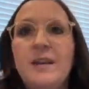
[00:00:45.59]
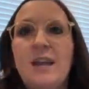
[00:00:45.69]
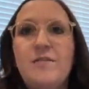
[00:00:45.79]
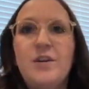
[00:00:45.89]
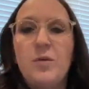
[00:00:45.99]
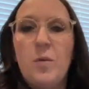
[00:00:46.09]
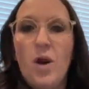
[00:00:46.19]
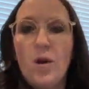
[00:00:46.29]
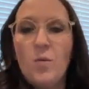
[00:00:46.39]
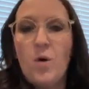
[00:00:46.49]
If you
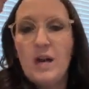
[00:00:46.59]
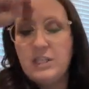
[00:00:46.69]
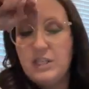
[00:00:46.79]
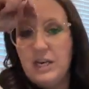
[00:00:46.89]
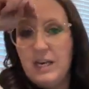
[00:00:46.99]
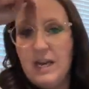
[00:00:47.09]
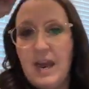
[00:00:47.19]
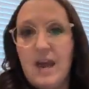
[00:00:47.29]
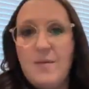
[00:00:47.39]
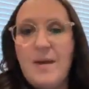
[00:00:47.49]
are watching
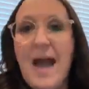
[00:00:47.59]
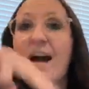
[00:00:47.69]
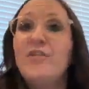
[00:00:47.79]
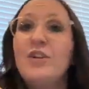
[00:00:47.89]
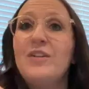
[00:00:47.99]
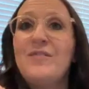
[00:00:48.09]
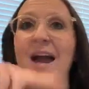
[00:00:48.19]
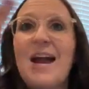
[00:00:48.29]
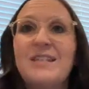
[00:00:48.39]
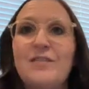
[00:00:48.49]
after the
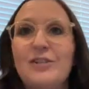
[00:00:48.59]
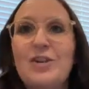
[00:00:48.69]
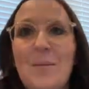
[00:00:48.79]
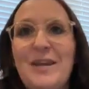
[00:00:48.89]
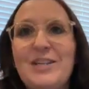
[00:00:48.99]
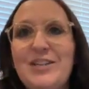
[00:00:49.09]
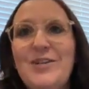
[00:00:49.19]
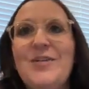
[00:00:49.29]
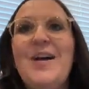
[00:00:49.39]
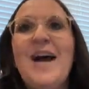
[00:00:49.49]
fact, if you'll drop me a two.